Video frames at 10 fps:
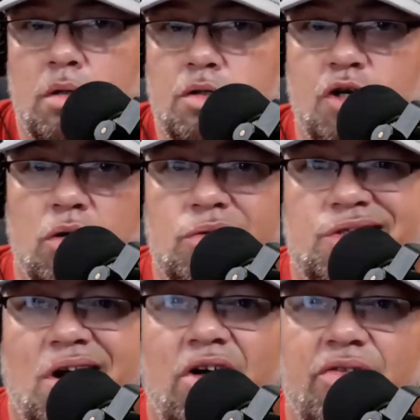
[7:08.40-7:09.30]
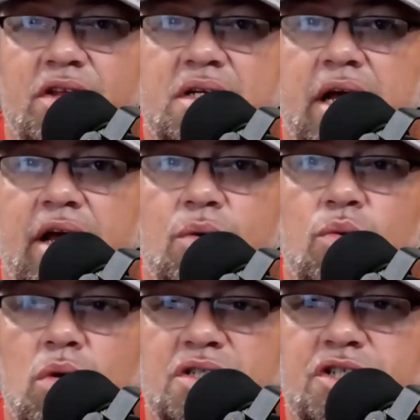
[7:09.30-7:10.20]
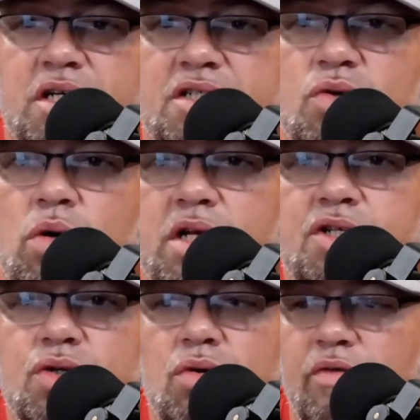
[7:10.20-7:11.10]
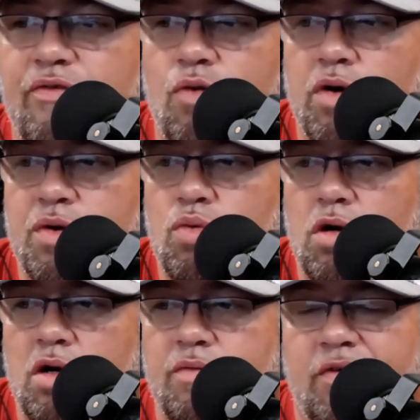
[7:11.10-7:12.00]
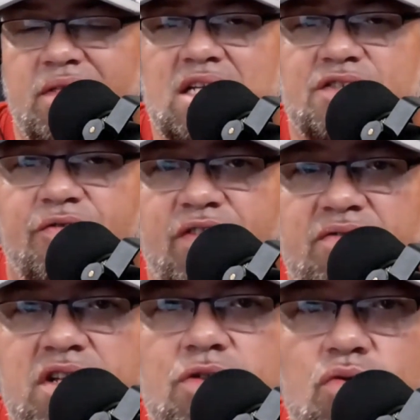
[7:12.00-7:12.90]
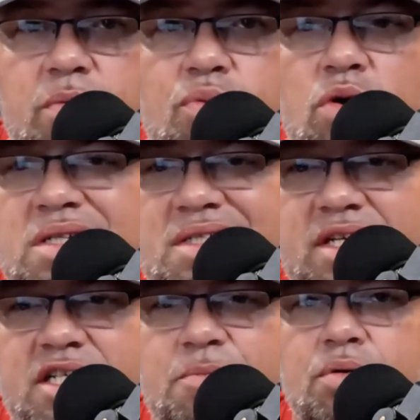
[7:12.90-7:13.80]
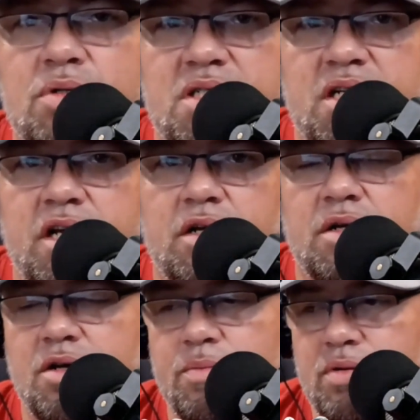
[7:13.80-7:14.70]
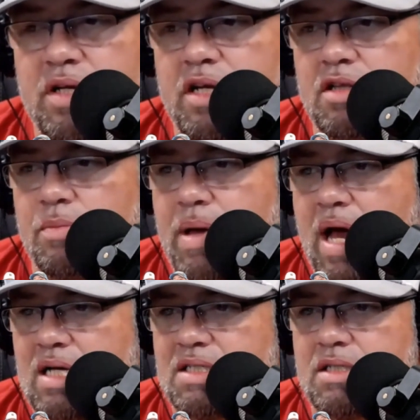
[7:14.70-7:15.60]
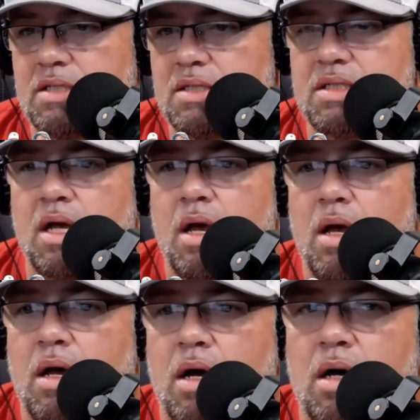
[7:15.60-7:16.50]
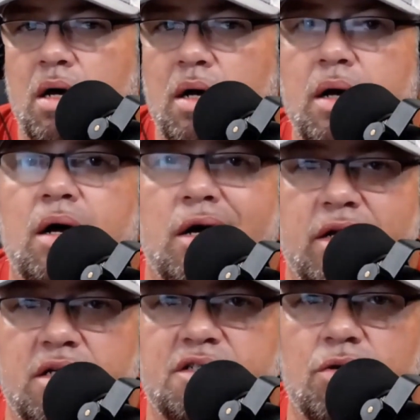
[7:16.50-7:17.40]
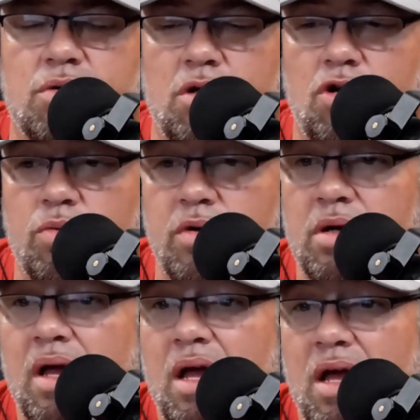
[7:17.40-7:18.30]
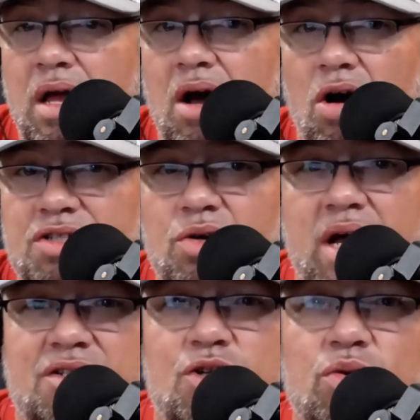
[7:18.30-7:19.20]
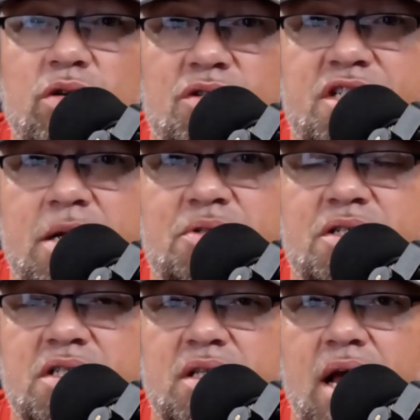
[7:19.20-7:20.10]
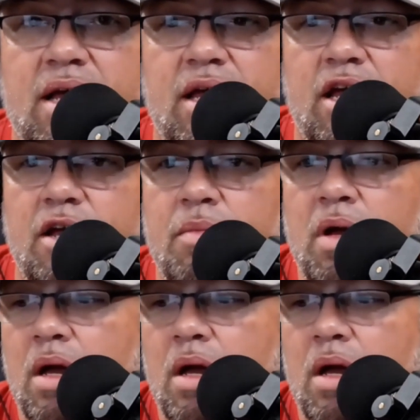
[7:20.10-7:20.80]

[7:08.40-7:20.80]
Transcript: Jones on the day was just 22 of 41. That's 53.6% completing the passes uh, against Oklahoma. Also had two interceptions in that game.